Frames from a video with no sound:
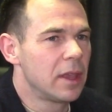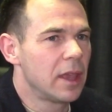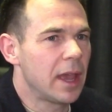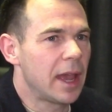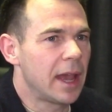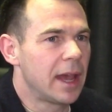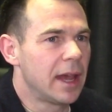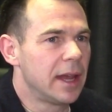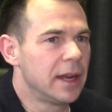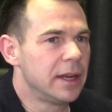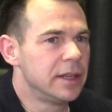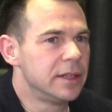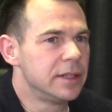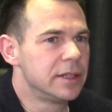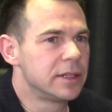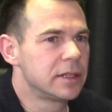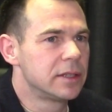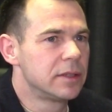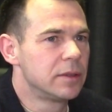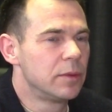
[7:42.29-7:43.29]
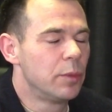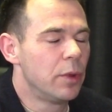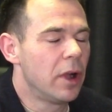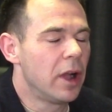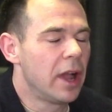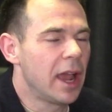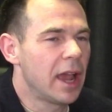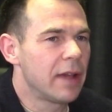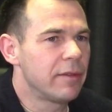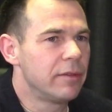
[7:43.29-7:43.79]
And what
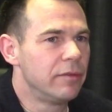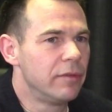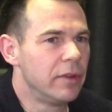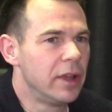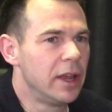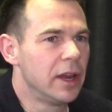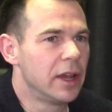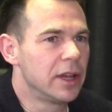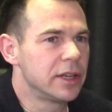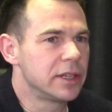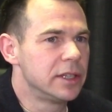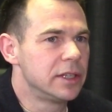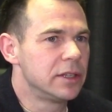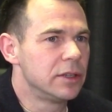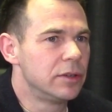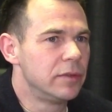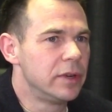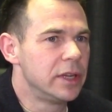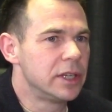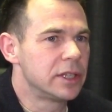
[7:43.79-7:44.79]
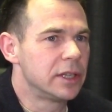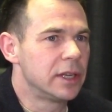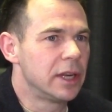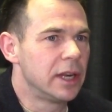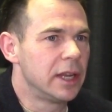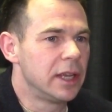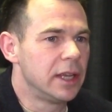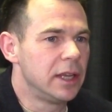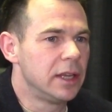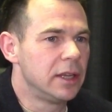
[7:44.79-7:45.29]
I haven't realised until
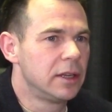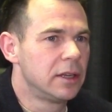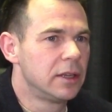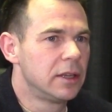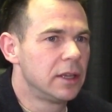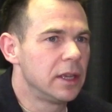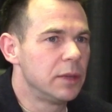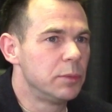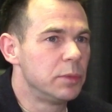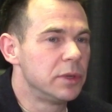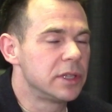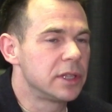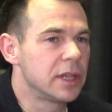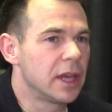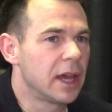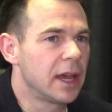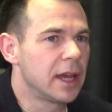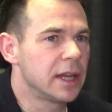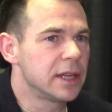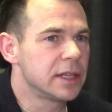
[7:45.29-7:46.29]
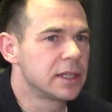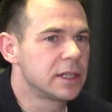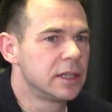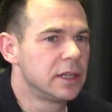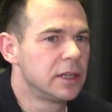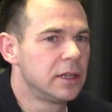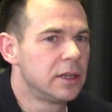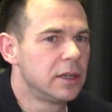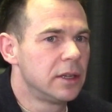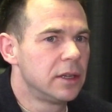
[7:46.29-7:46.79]
recently, it was that
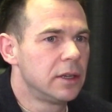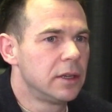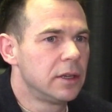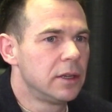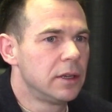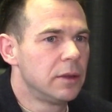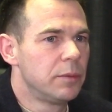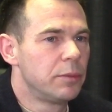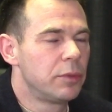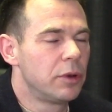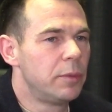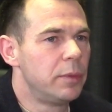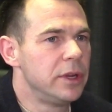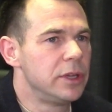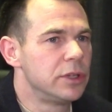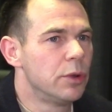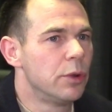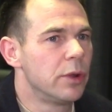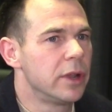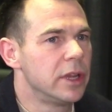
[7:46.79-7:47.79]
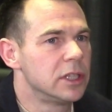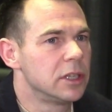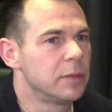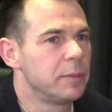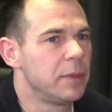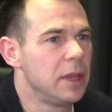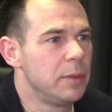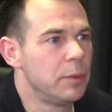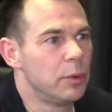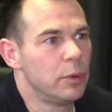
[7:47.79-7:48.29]
probably talking to
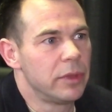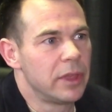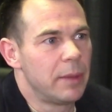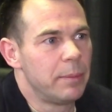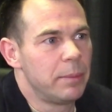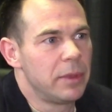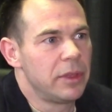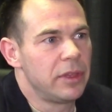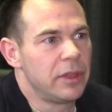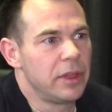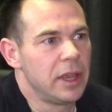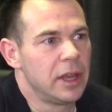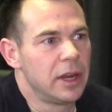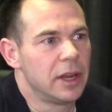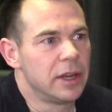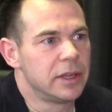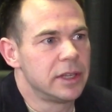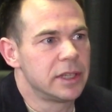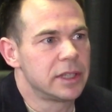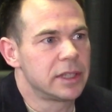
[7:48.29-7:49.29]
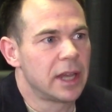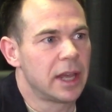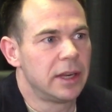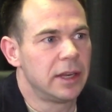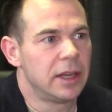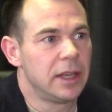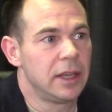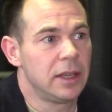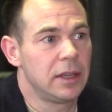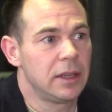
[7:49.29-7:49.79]
people with empathy and
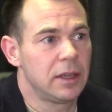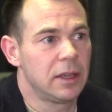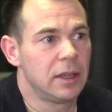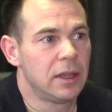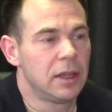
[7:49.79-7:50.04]
understanding.